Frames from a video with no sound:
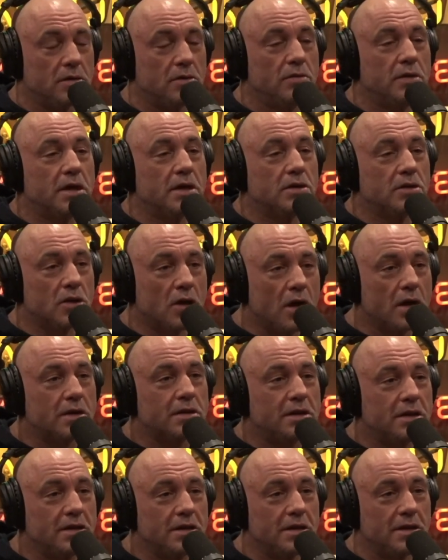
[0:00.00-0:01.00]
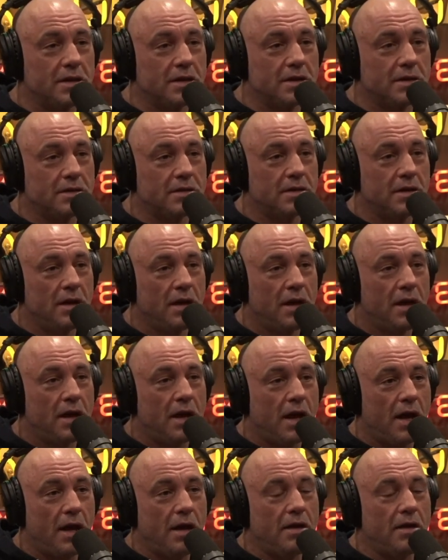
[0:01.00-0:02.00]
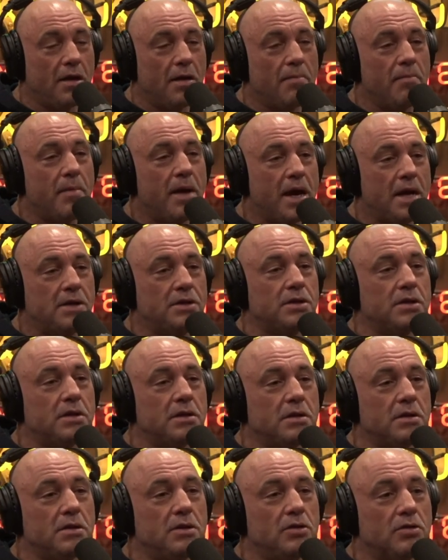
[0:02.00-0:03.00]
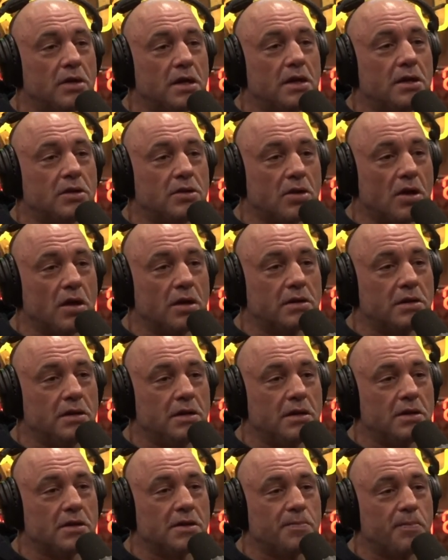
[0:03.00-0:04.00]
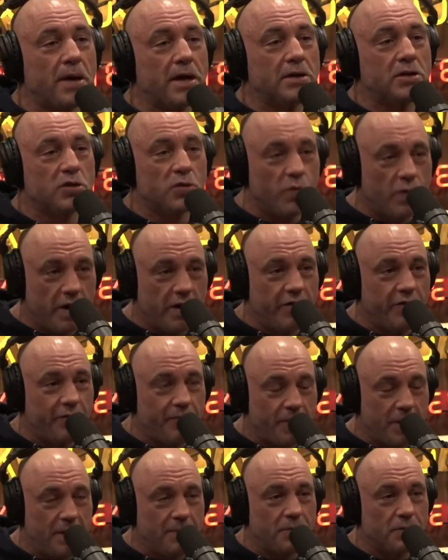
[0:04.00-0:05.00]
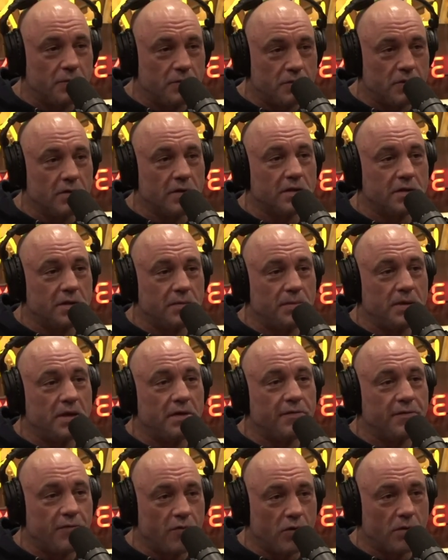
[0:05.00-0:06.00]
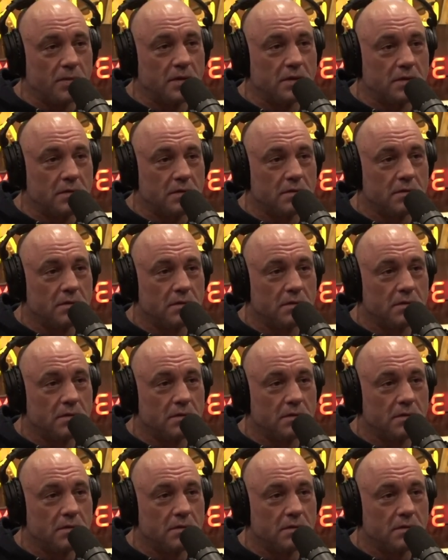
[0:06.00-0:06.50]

who get talked into this. And imagine you're getting talked into this by 12 people who turn out to be informants.